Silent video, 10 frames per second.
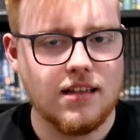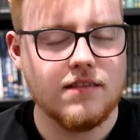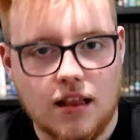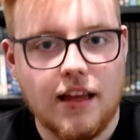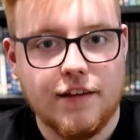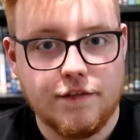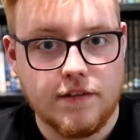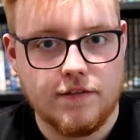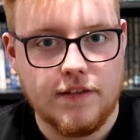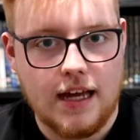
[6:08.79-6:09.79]
Cliff
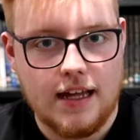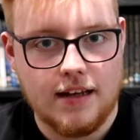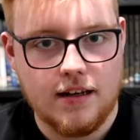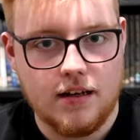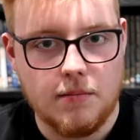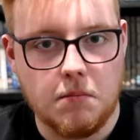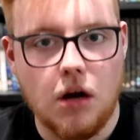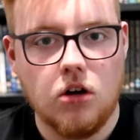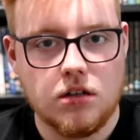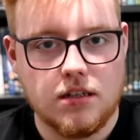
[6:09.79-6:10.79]
then
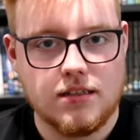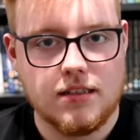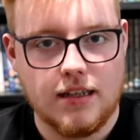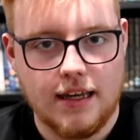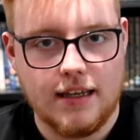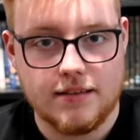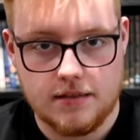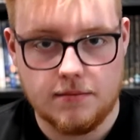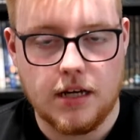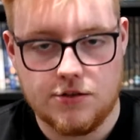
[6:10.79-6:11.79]
mocks
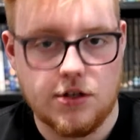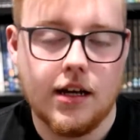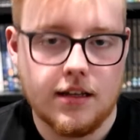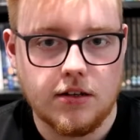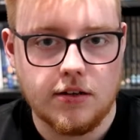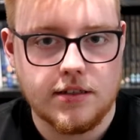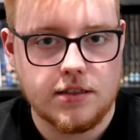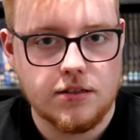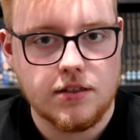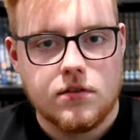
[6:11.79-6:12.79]
his martial art
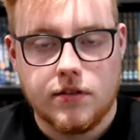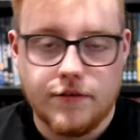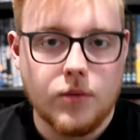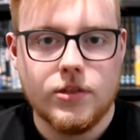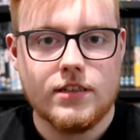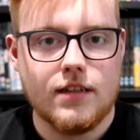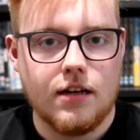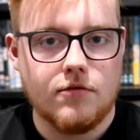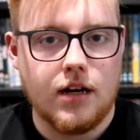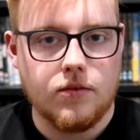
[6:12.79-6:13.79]
noises. So then we
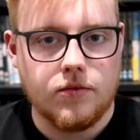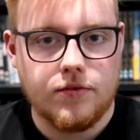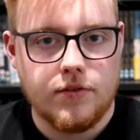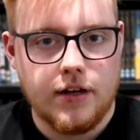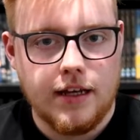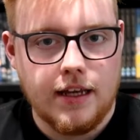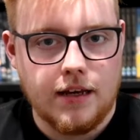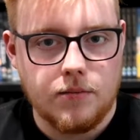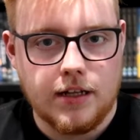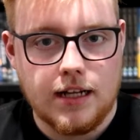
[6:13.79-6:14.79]
start round 3
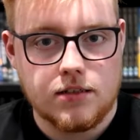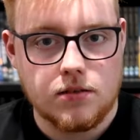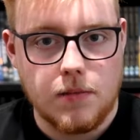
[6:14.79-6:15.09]
and we get some